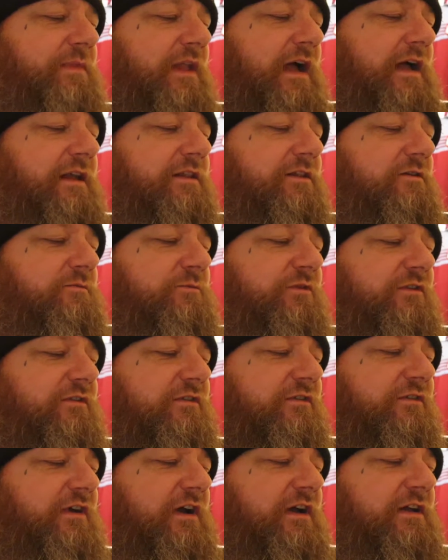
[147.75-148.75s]
Adnams. As
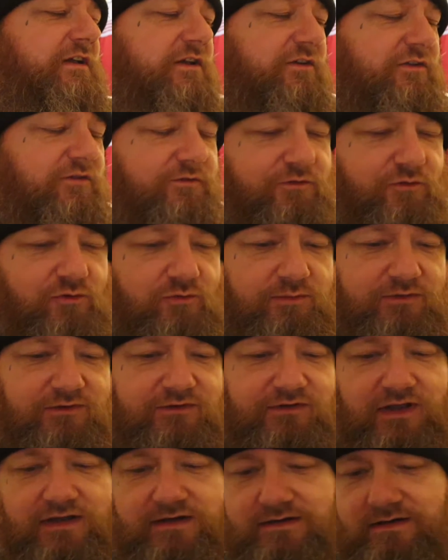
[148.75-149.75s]
I say, it's
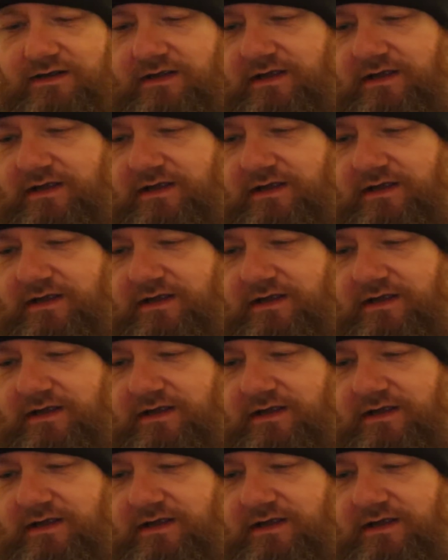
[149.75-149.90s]
4%.